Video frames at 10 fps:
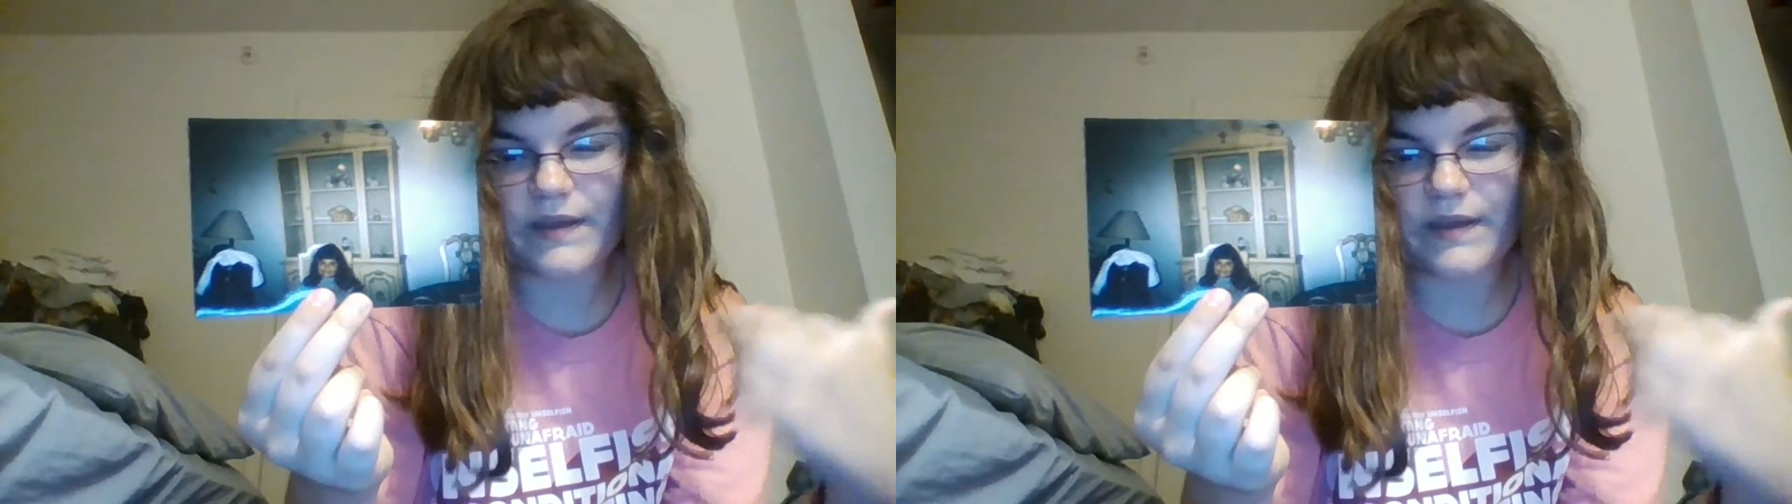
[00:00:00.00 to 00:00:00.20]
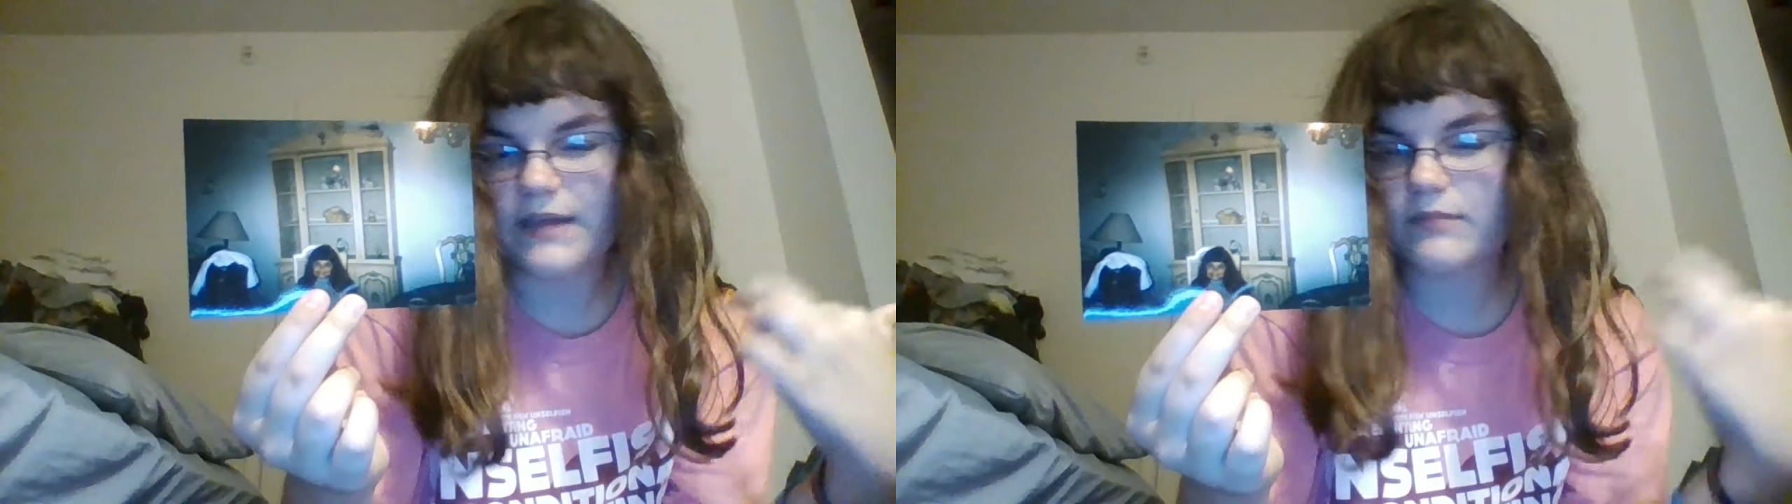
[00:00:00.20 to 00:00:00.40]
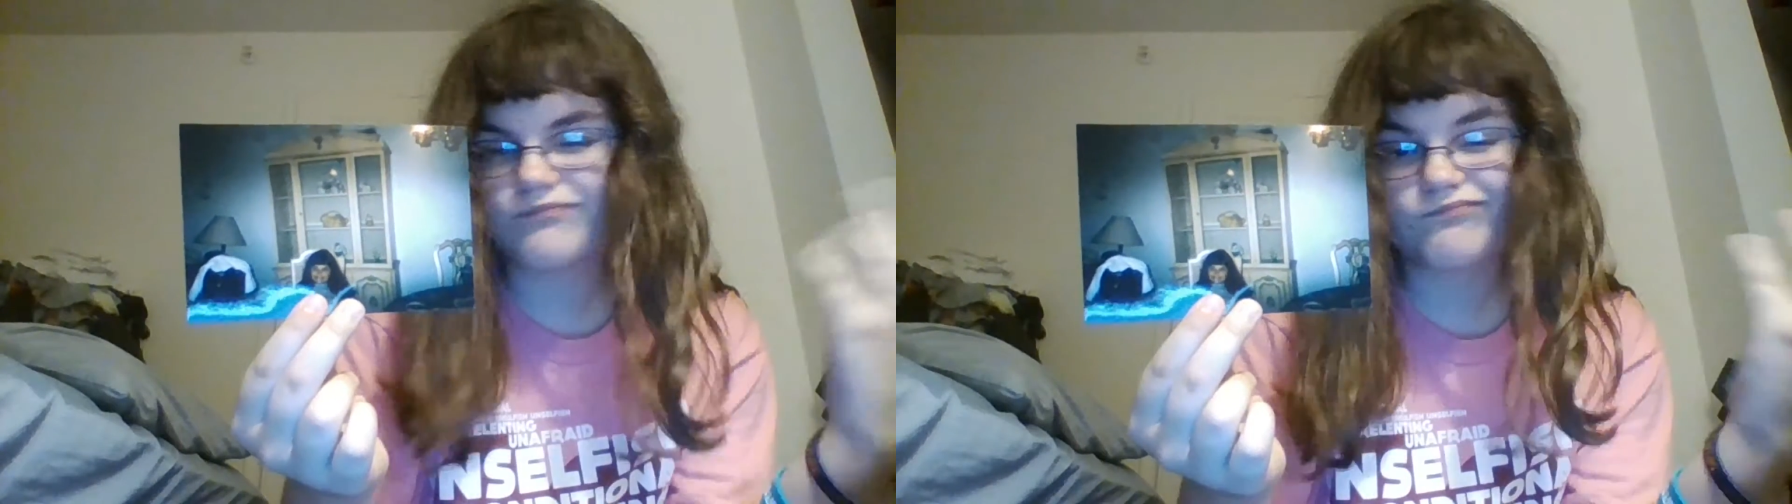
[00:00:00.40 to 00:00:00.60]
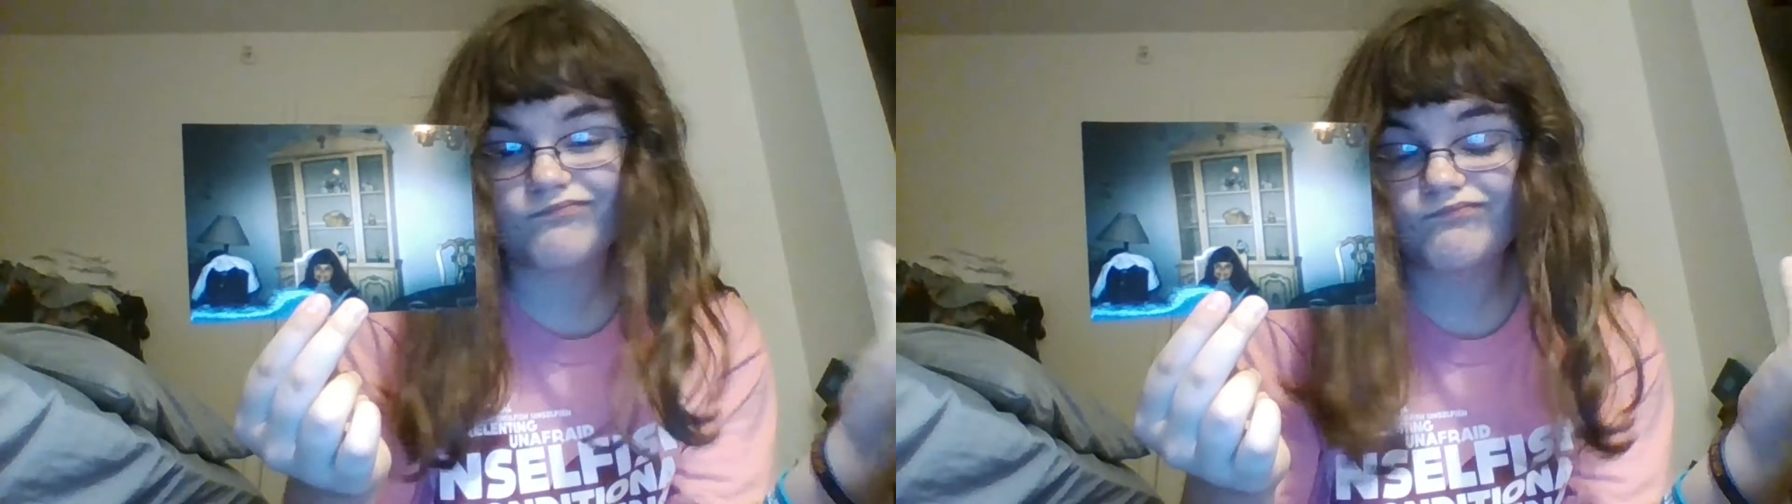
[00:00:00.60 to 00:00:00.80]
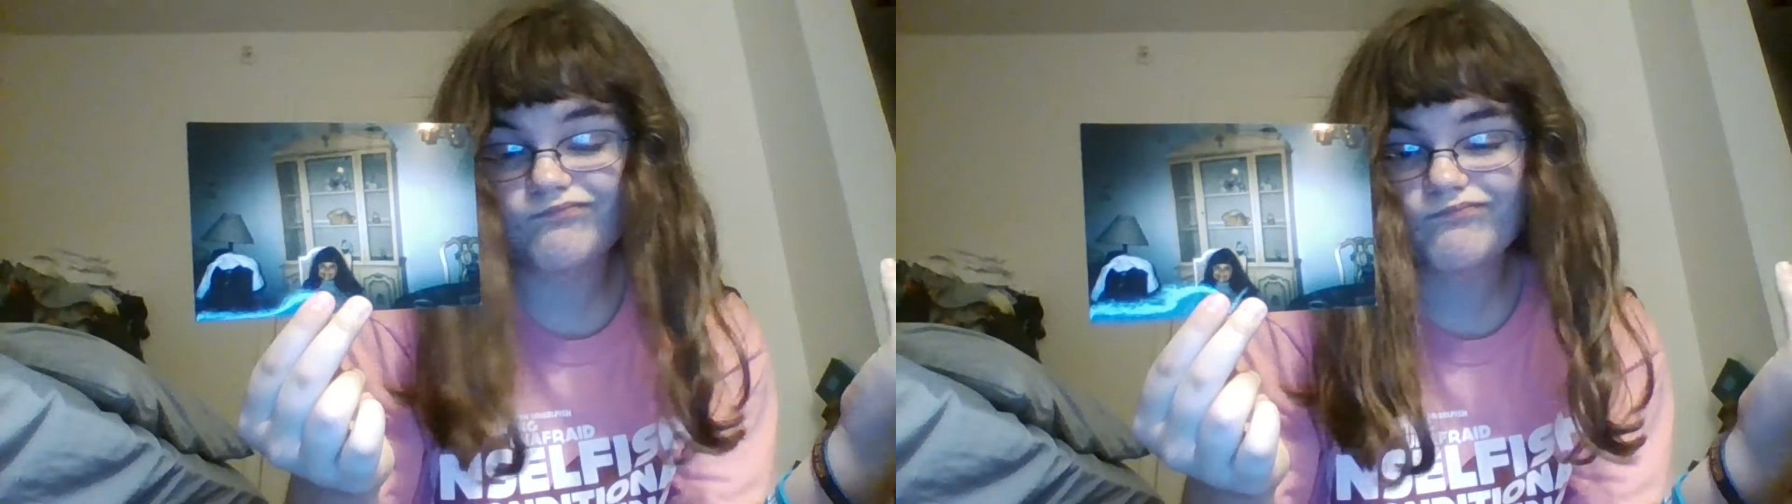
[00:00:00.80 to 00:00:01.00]
but
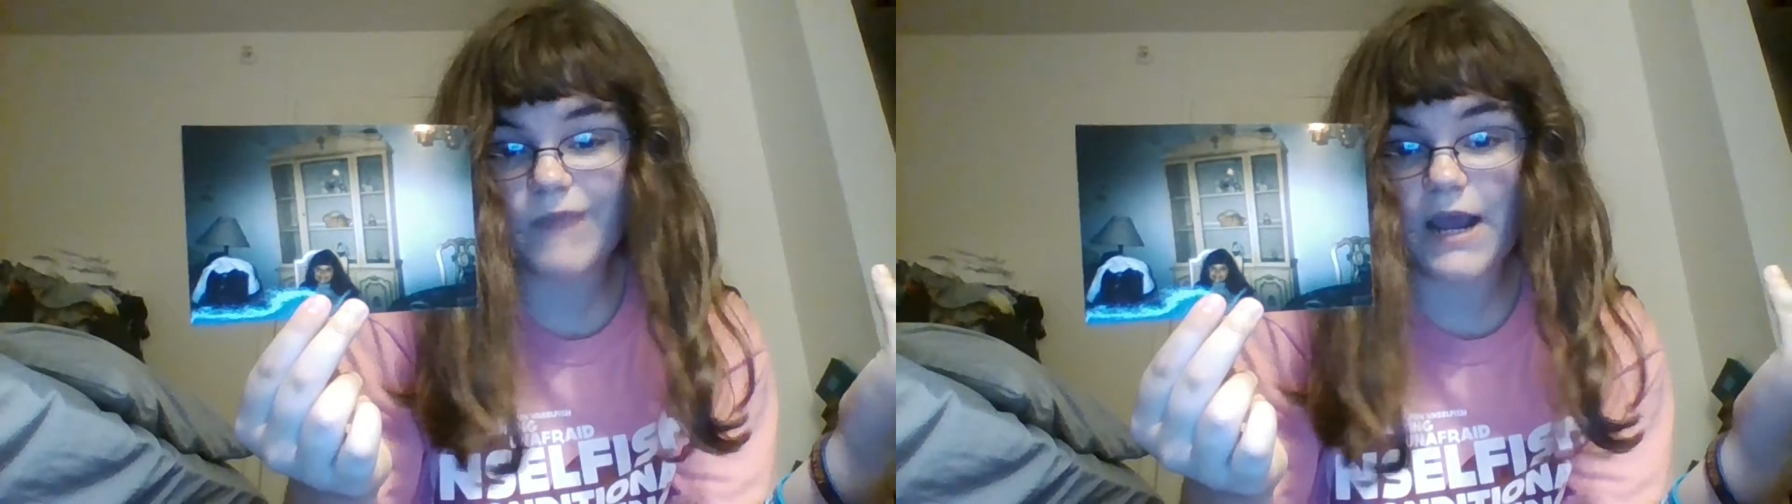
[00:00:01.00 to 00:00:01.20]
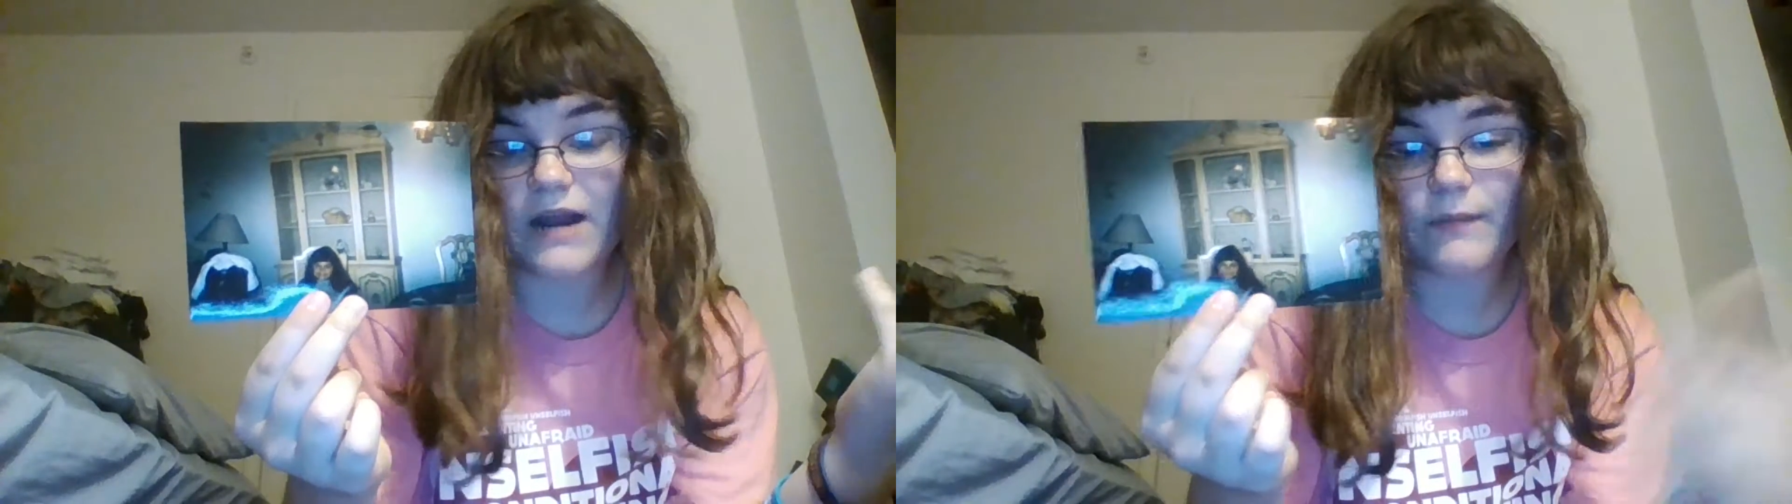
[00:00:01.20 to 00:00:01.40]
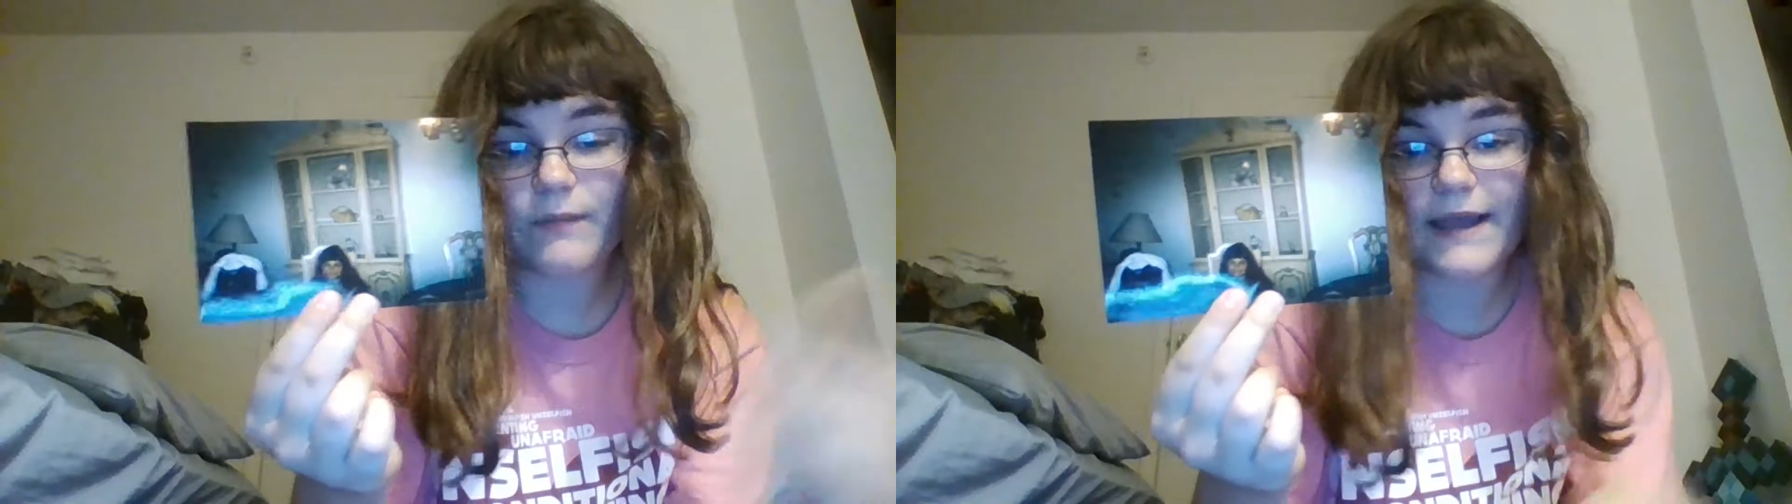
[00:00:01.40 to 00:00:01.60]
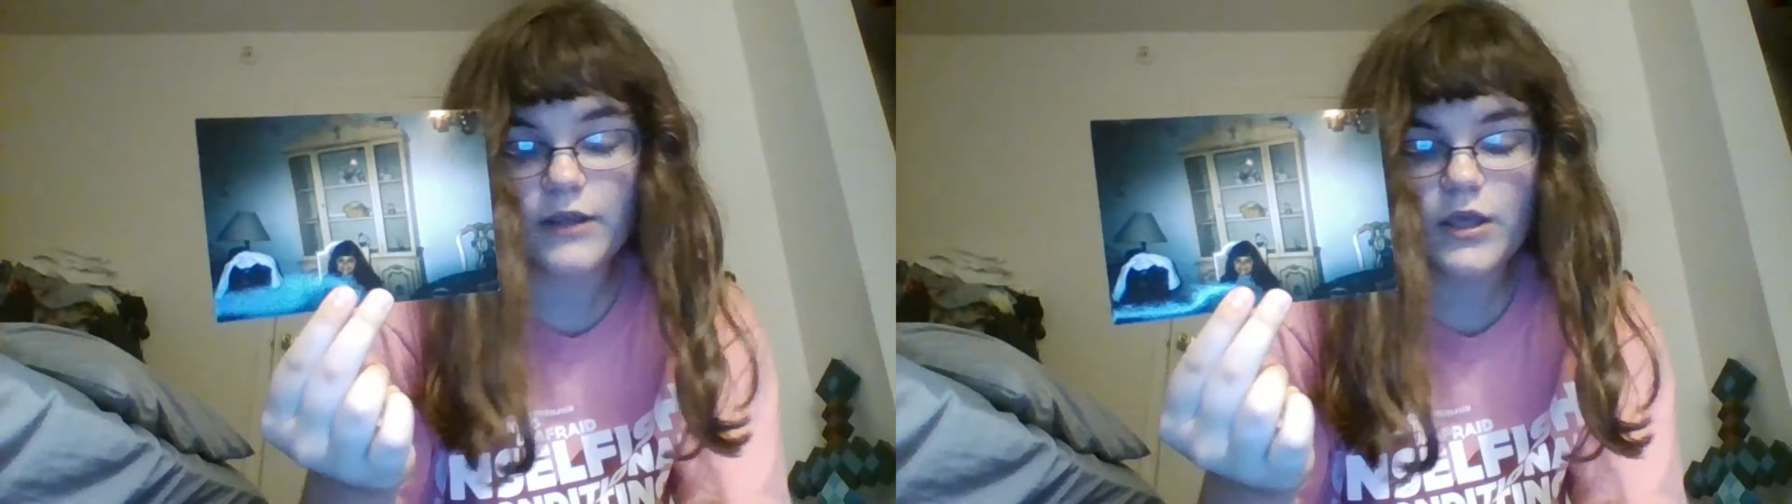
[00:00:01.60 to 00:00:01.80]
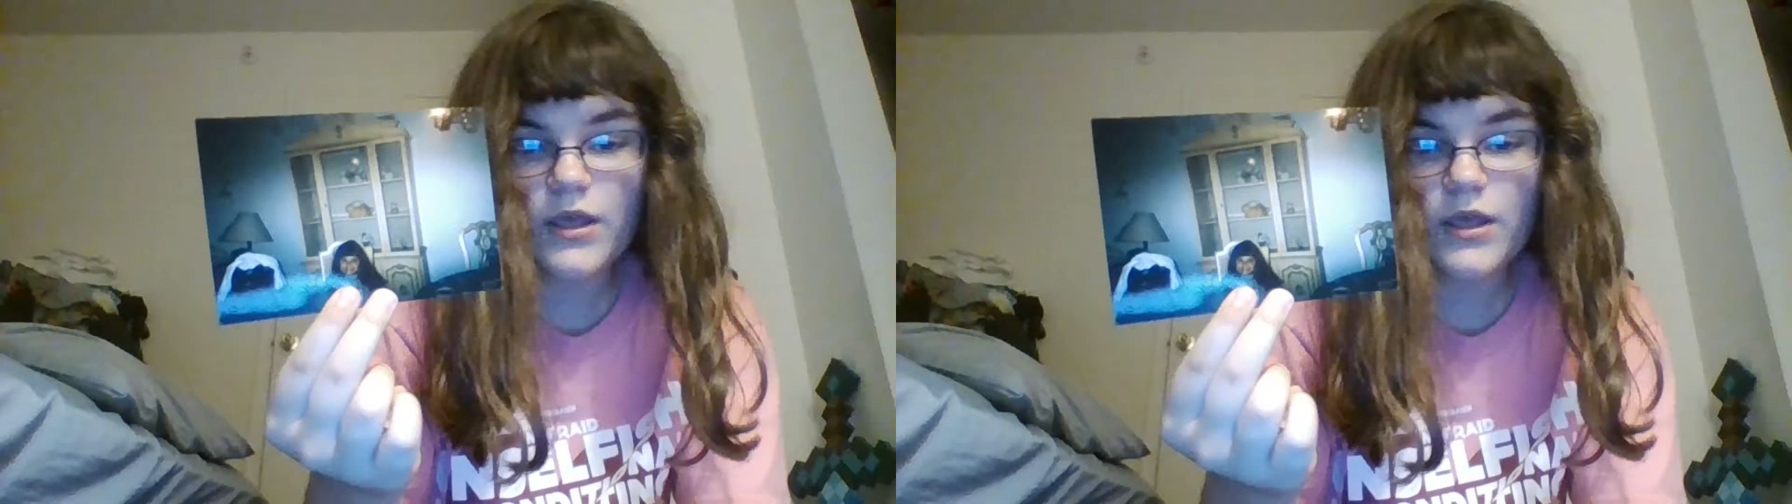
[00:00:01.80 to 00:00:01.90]
I don't mind.